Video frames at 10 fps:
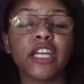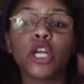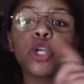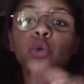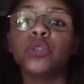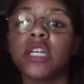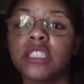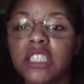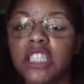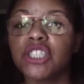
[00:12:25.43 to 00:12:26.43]
including her
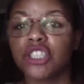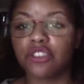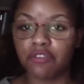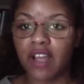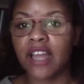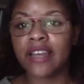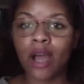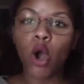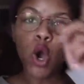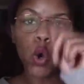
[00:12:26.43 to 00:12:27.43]
teachers, to find
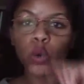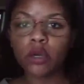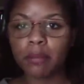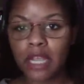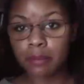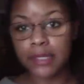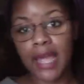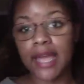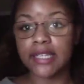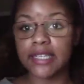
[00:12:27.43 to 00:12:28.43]
out who the baby
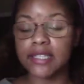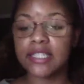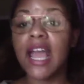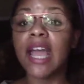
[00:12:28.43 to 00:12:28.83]
daddy is.